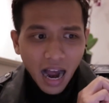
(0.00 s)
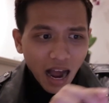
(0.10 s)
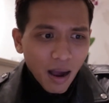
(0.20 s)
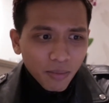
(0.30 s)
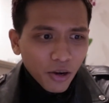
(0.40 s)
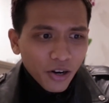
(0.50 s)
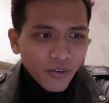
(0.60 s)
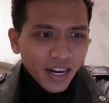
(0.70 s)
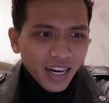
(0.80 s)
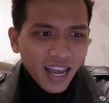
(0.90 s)
I'm going to
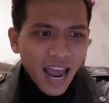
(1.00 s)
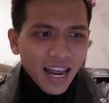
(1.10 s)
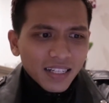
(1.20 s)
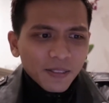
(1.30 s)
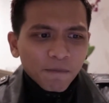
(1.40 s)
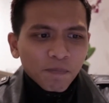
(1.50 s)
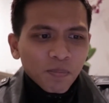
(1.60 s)
read it again.